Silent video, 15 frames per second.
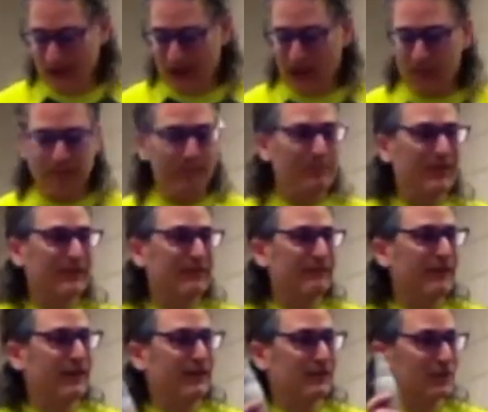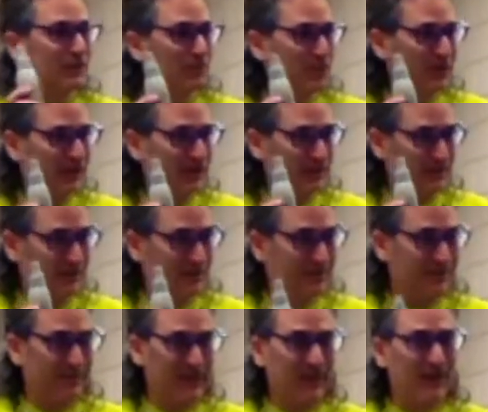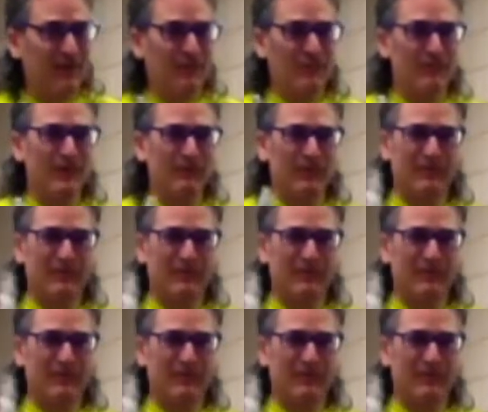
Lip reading: I'm a big fan of sprays. Remember,